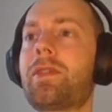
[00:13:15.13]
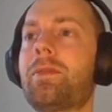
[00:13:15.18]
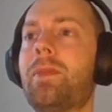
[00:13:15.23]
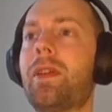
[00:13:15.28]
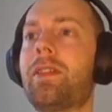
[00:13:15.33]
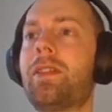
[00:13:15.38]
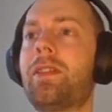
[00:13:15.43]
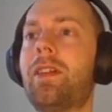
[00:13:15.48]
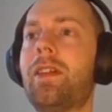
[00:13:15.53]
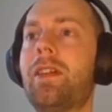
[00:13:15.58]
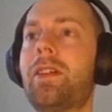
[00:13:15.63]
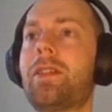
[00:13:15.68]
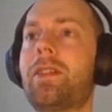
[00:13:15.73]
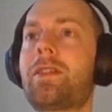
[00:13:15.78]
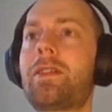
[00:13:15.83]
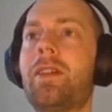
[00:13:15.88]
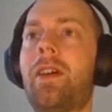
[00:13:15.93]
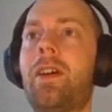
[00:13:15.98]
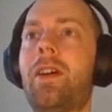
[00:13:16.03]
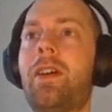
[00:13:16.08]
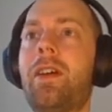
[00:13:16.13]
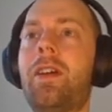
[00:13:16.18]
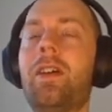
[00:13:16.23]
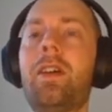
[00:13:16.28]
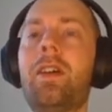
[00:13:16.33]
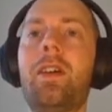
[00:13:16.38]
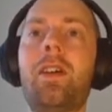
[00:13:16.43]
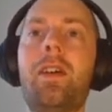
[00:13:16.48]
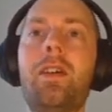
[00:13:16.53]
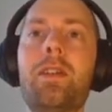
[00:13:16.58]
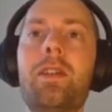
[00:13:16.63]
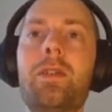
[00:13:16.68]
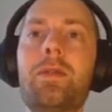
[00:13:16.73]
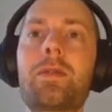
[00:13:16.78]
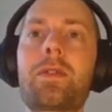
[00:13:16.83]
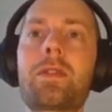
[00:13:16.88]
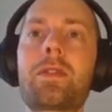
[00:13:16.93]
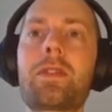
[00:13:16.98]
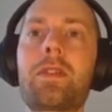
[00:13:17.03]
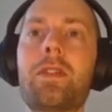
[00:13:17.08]
matrix,
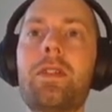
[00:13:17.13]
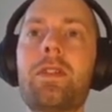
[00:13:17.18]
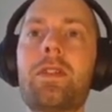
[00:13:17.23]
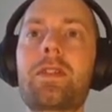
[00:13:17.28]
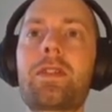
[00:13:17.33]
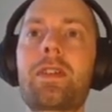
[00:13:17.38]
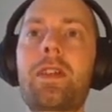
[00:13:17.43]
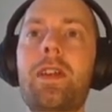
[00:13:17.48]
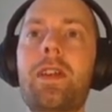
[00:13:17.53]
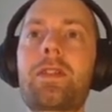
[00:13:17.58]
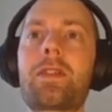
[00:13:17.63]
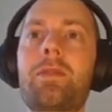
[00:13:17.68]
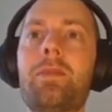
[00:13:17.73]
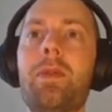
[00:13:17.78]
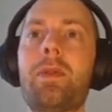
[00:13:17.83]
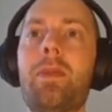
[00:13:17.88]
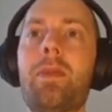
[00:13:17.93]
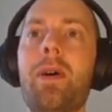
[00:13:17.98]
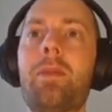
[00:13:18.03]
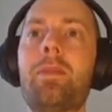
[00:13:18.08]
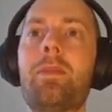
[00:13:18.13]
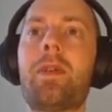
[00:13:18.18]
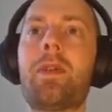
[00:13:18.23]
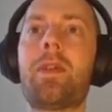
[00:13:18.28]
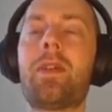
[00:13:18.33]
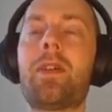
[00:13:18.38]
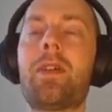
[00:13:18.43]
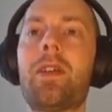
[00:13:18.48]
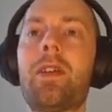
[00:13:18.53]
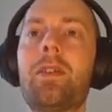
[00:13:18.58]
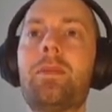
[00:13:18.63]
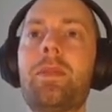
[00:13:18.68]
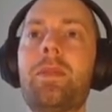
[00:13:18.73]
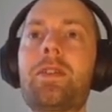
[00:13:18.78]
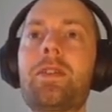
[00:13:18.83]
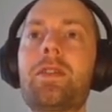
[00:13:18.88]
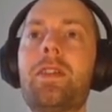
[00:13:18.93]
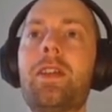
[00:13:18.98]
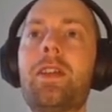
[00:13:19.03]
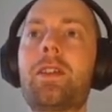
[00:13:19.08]
use this cache pop-up. It
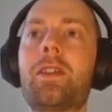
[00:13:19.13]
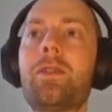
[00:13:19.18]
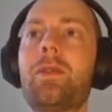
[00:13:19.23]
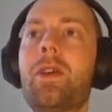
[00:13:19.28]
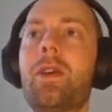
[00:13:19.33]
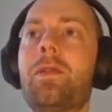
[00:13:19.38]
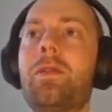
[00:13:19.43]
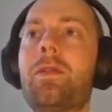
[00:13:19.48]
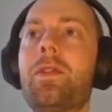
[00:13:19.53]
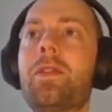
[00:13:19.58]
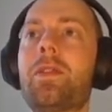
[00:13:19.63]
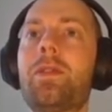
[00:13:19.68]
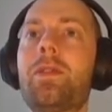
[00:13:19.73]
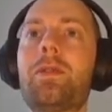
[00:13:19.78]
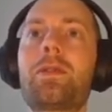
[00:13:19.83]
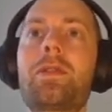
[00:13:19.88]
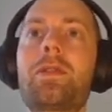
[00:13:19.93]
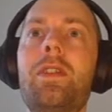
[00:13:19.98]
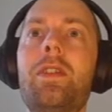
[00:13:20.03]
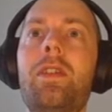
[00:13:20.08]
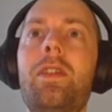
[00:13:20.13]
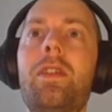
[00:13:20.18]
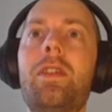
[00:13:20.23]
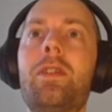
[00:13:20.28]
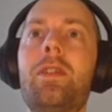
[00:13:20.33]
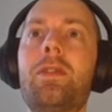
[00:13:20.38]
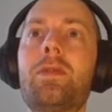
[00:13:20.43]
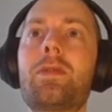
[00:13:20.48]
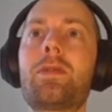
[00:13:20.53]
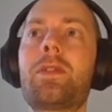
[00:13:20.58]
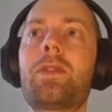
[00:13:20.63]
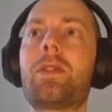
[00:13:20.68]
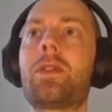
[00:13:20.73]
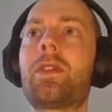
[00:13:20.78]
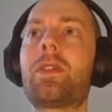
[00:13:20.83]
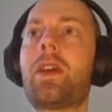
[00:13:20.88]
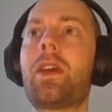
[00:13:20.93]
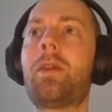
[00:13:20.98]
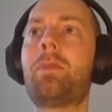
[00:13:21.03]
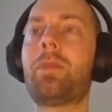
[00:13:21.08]
means like you still use your
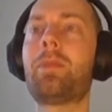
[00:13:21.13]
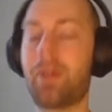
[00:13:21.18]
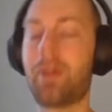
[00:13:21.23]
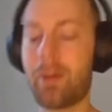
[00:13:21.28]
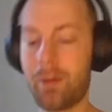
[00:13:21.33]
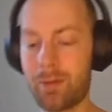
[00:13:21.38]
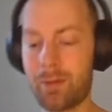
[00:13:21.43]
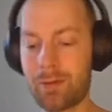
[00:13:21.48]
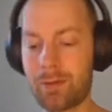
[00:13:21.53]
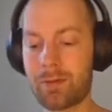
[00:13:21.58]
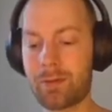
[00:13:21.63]
thumbnails.